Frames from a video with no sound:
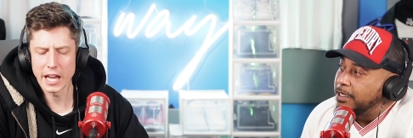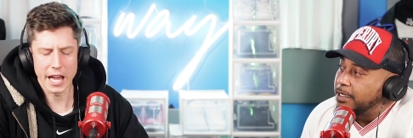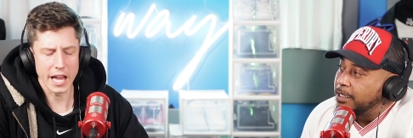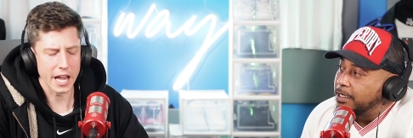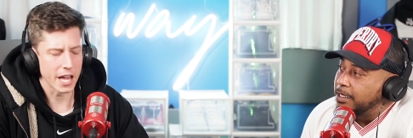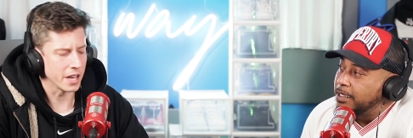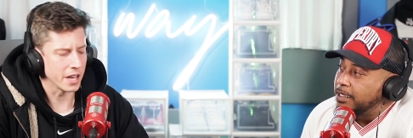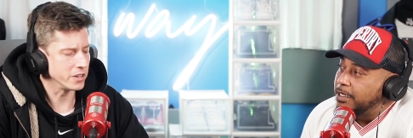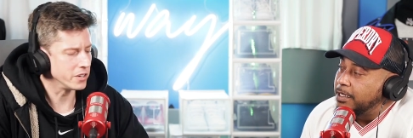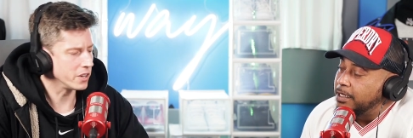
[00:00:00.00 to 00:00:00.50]

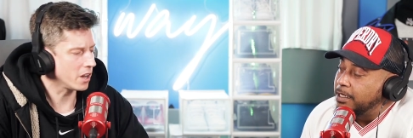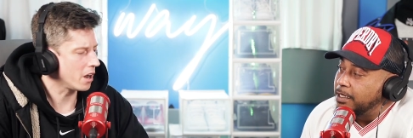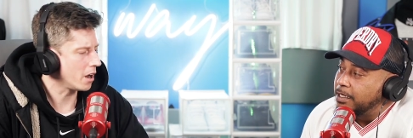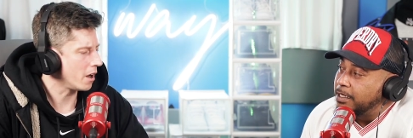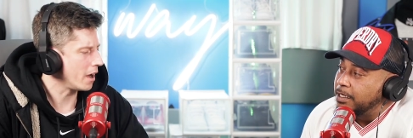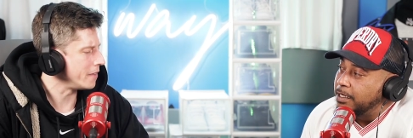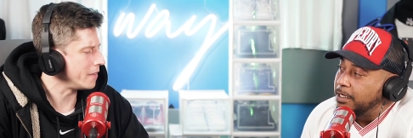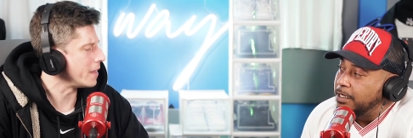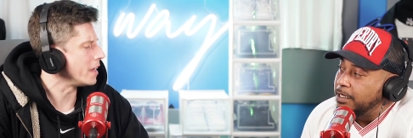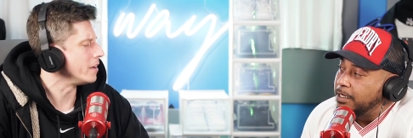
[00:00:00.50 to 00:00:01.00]
Speaker 1: And
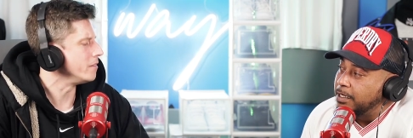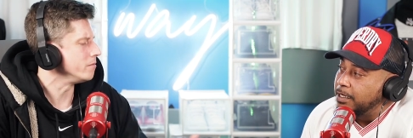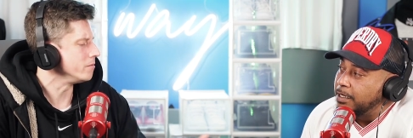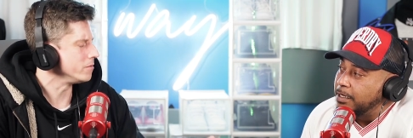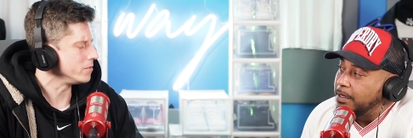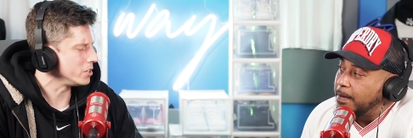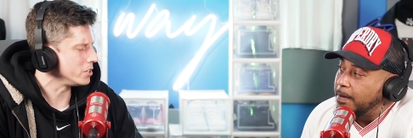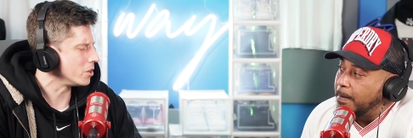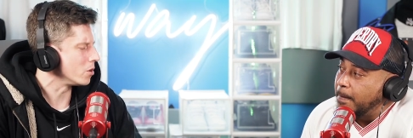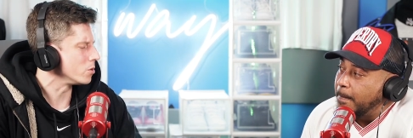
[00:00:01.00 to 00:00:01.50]
then,
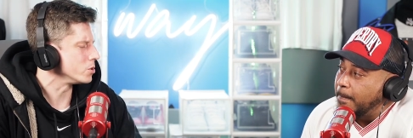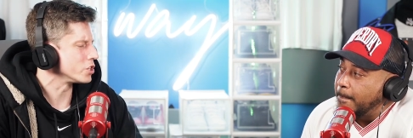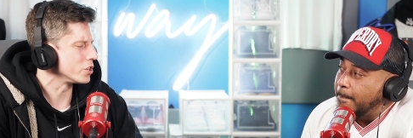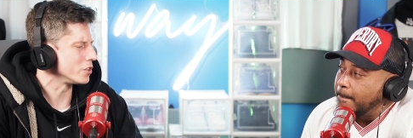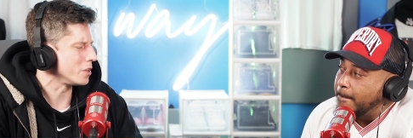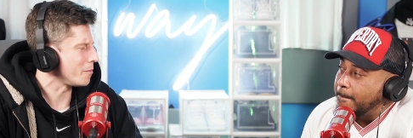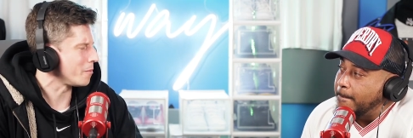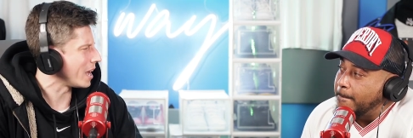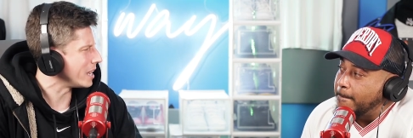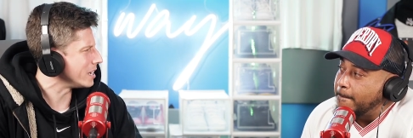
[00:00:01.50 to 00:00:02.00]
you know, during
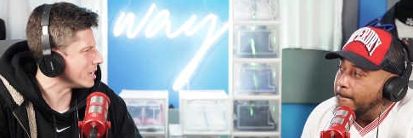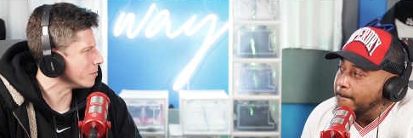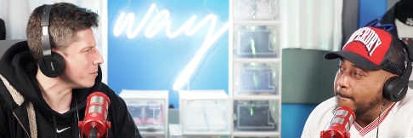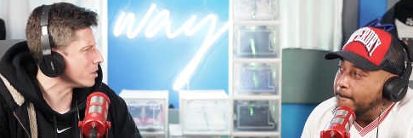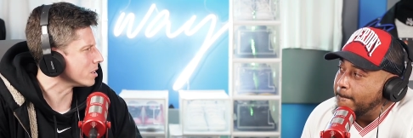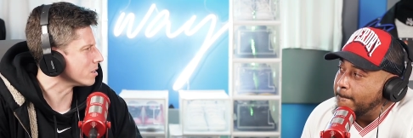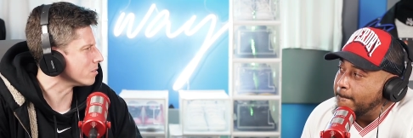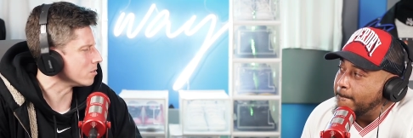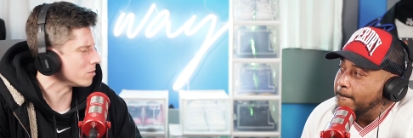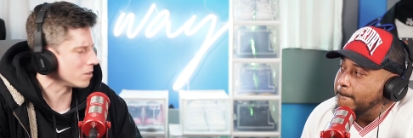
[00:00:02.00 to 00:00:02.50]
the
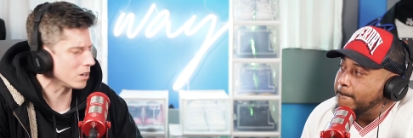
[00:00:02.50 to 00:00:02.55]
pandemic,